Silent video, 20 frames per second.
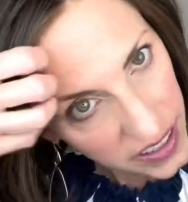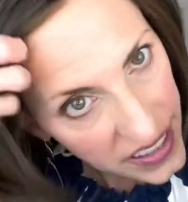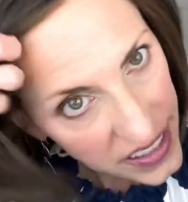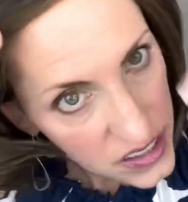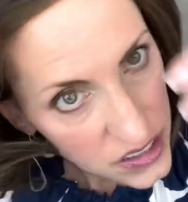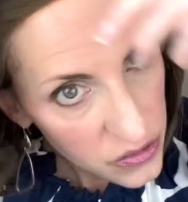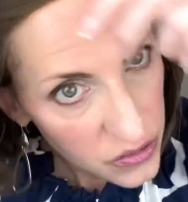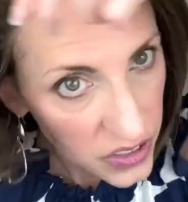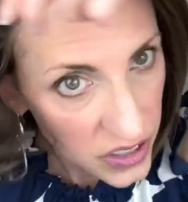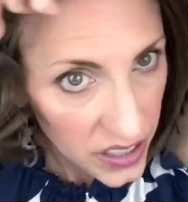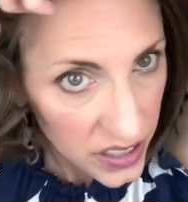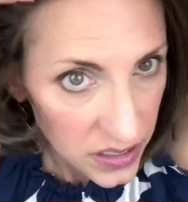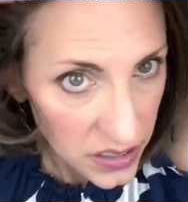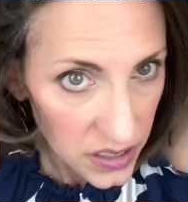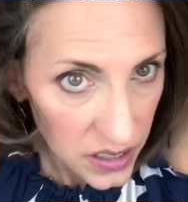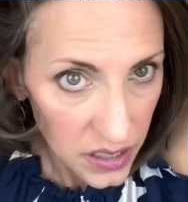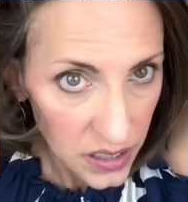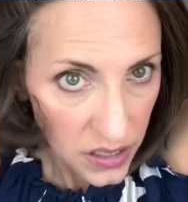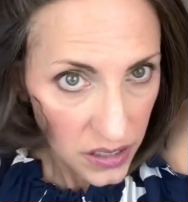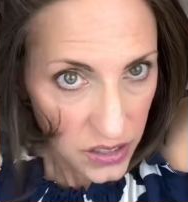lace
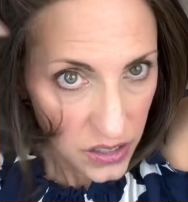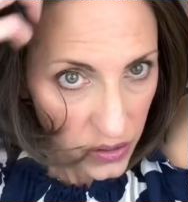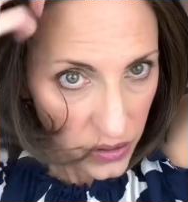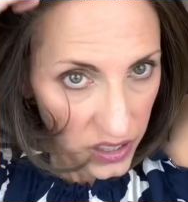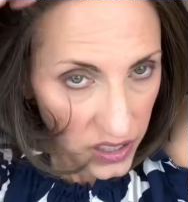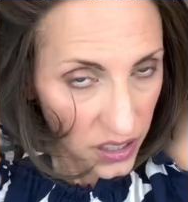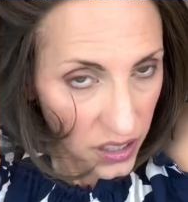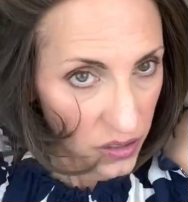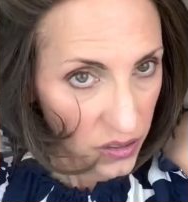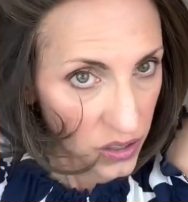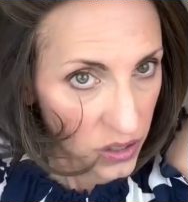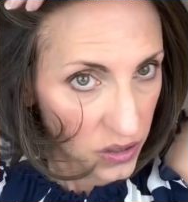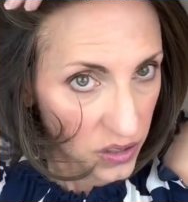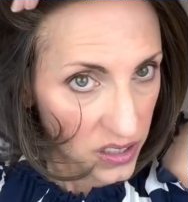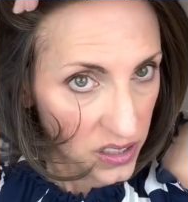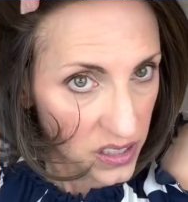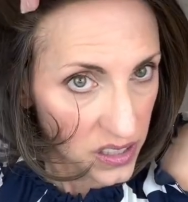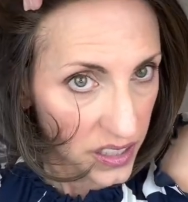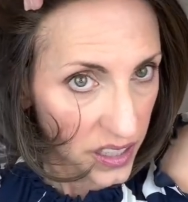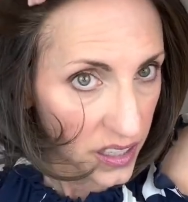front. So, you know, you
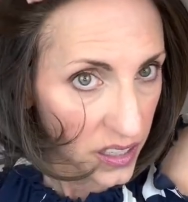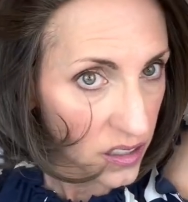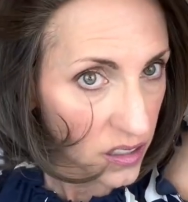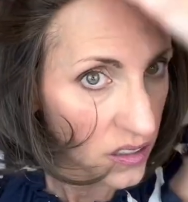can style